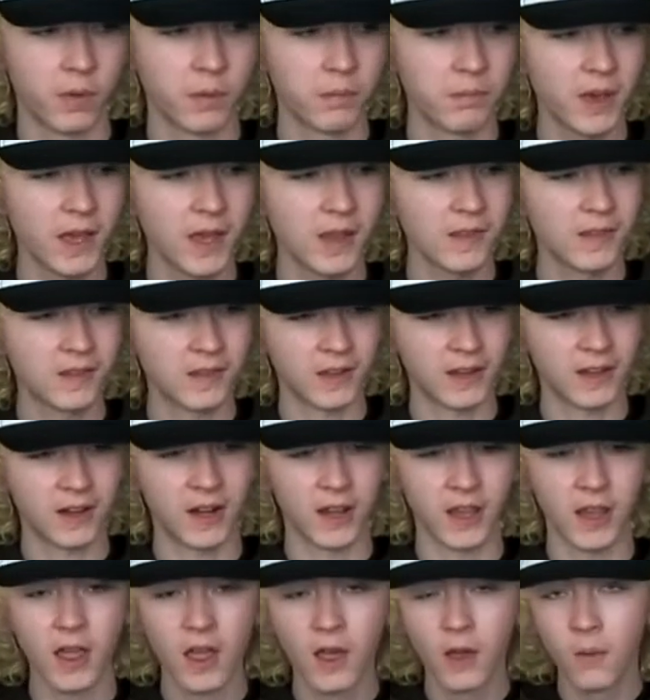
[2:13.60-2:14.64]
But
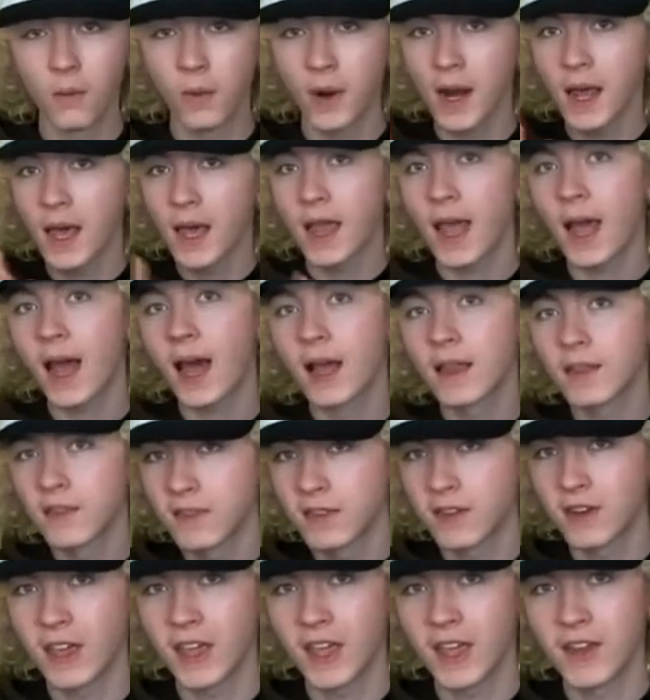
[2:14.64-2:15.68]
basically, when I
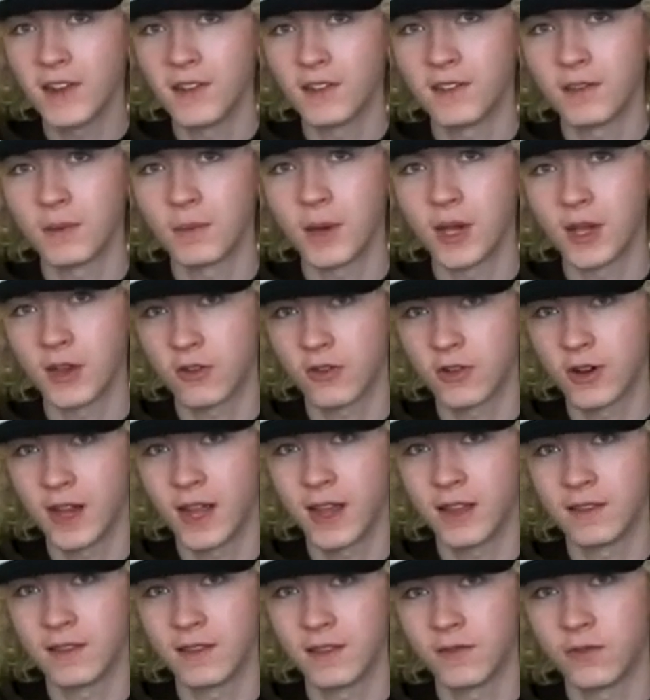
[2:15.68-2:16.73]
handed it in to my
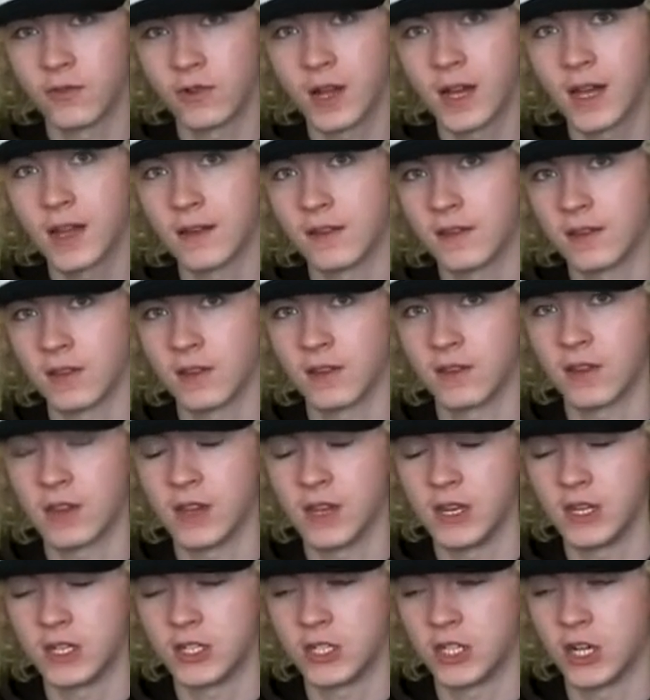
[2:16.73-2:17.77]
creative writing
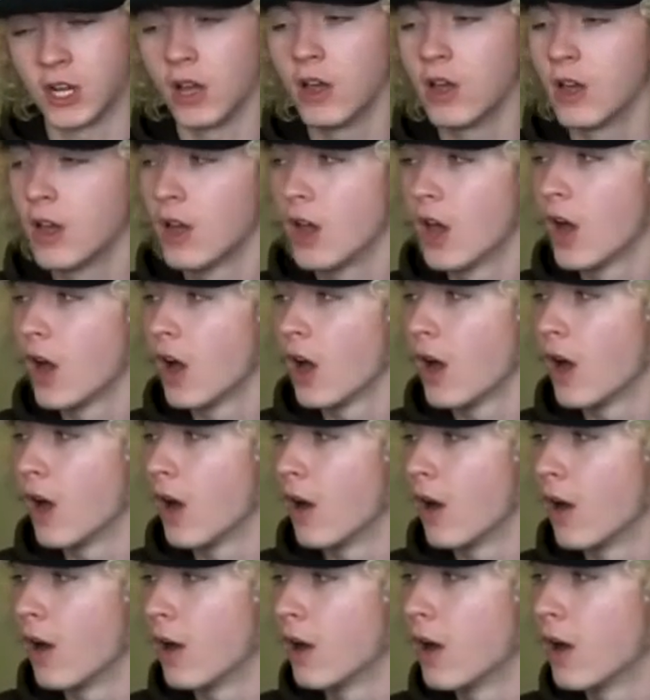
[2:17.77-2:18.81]
teacher,
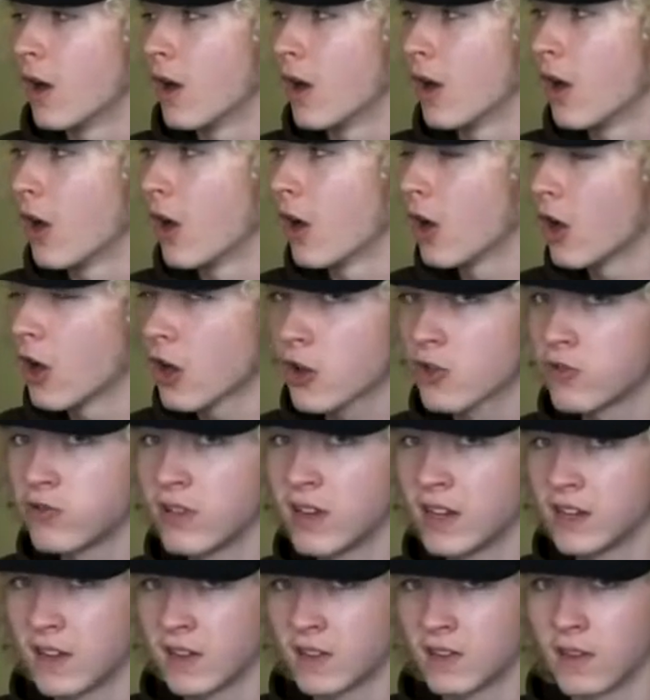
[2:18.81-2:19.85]
her
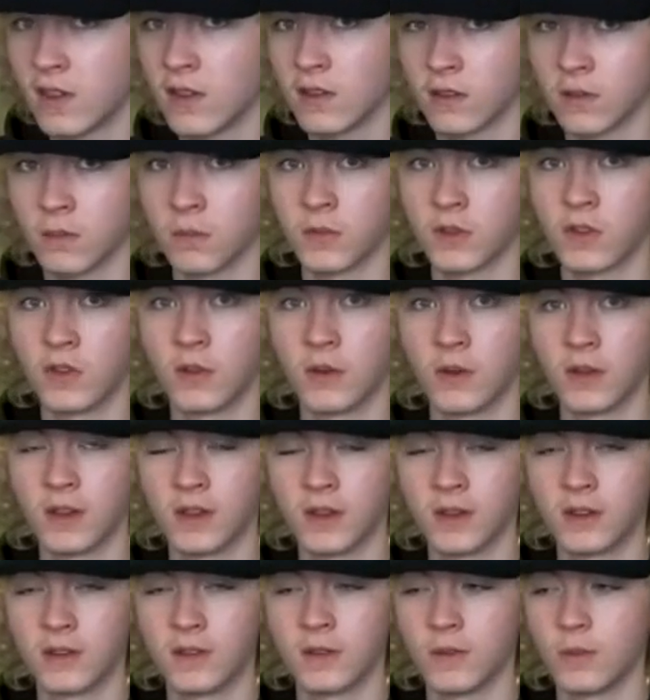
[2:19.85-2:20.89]
criticism to
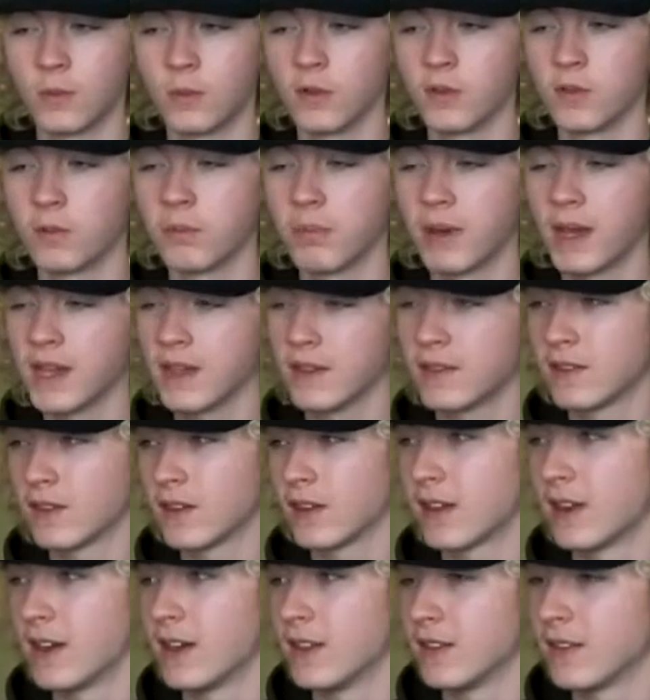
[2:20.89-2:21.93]
it was
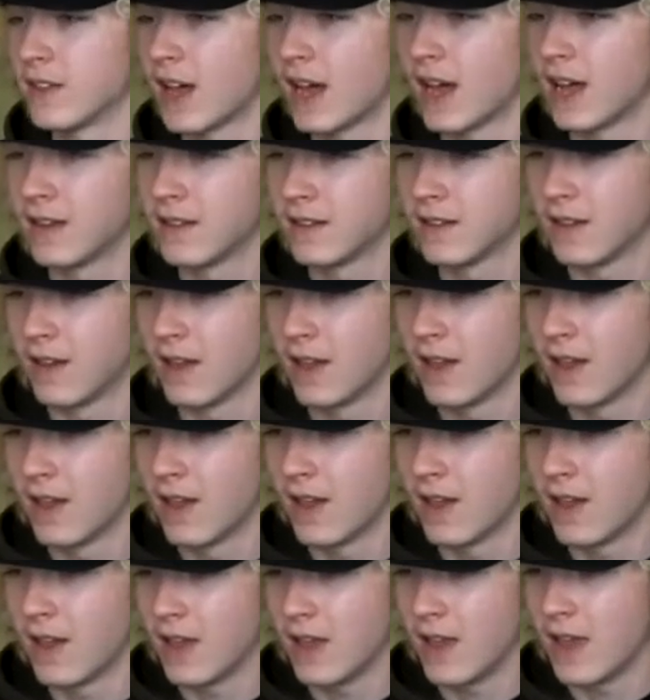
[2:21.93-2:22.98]
basically that
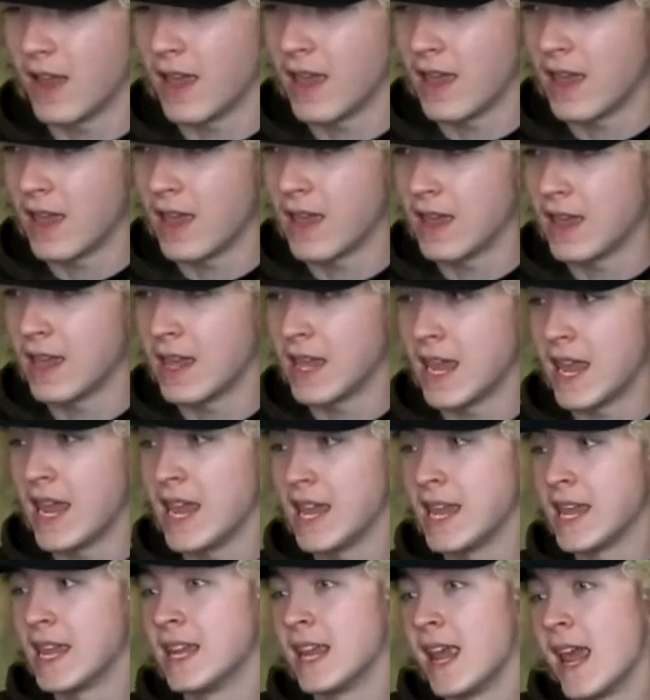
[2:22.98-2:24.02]

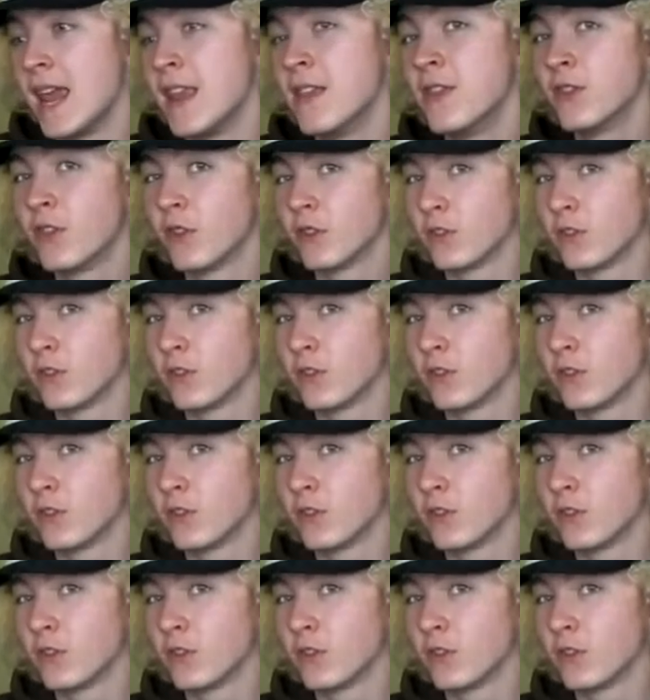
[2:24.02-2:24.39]
in the